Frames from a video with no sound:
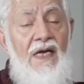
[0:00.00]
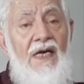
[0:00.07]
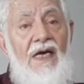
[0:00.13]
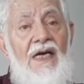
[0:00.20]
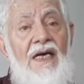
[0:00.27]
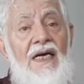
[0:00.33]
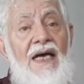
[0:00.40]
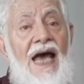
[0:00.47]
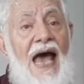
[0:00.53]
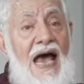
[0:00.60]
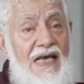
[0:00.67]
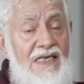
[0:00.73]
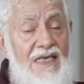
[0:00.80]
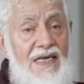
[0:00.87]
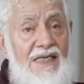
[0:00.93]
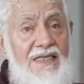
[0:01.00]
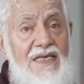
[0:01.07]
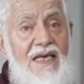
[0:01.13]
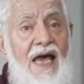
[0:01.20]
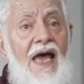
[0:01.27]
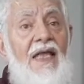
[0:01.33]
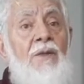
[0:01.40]
assets
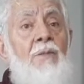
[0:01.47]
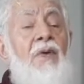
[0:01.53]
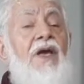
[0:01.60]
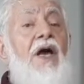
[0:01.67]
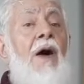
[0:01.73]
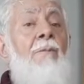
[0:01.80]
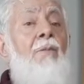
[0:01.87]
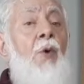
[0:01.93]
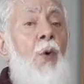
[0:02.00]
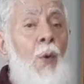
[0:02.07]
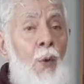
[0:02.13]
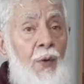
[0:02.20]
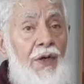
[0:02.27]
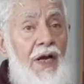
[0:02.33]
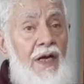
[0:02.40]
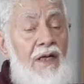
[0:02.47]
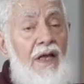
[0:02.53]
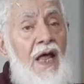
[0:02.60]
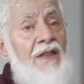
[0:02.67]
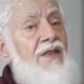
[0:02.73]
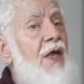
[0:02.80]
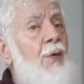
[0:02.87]
and become owner,
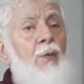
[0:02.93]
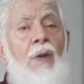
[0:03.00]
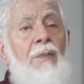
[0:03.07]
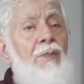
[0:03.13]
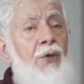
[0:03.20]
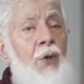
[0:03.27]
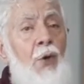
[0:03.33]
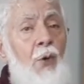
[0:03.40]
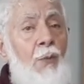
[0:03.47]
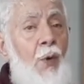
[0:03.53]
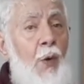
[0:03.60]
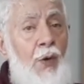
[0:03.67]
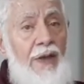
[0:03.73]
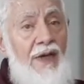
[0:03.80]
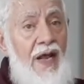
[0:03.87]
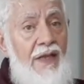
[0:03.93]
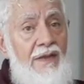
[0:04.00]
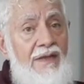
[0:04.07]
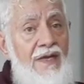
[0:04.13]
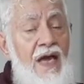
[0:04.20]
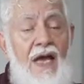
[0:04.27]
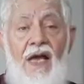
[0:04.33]
and there will be no more
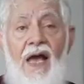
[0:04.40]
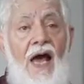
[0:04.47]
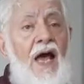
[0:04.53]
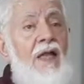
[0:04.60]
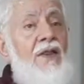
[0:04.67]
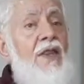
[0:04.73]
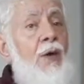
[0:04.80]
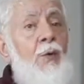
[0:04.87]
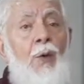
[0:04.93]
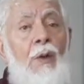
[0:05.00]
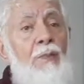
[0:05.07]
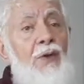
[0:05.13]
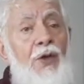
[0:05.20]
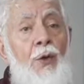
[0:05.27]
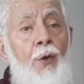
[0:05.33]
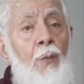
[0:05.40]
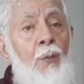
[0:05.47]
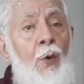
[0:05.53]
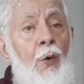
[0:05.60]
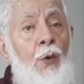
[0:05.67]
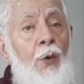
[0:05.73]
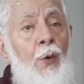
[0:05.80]
rent, and there will be no
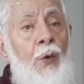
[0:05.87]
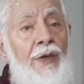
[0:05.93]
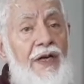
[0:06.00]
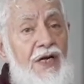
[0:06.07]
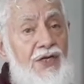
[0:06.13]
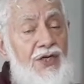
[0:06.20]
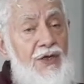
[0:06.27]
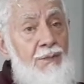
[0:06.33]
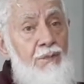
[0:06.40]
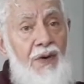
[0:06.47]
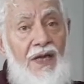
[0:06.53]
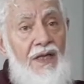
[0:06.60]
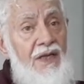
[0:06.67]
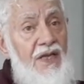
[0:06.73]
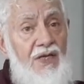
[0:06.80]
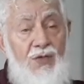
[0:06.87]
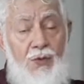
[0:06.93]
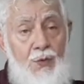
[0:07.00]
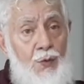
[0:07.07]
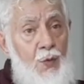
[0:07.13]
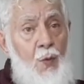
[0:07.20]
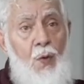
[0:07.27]
more ownership by the
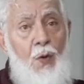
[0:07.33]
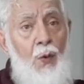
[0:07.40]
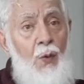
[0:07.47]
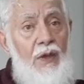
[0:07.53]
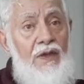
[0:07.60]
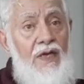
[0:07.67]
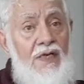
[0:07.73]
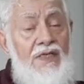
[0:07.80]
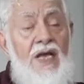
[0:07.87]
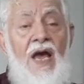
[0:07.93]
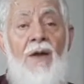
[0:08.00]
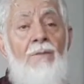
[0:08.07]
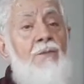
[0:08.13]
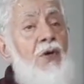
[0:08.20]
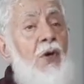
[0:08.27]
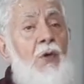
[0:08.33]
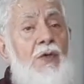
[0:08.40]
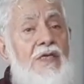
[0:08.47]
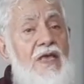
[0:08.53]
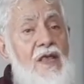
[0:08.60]
sukuk holder, because